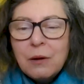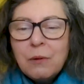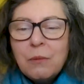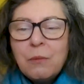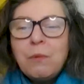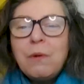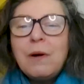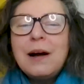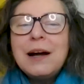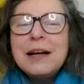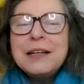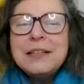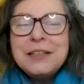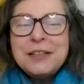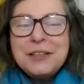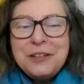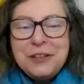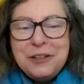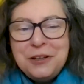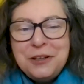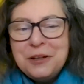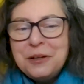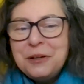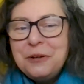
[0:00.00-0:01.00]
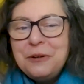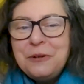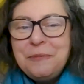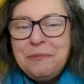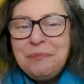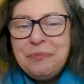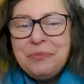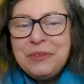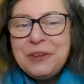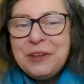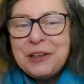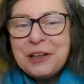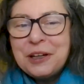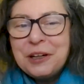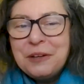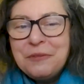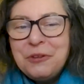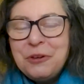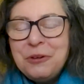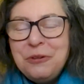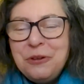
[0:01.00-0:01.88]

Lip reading: Why didn't you you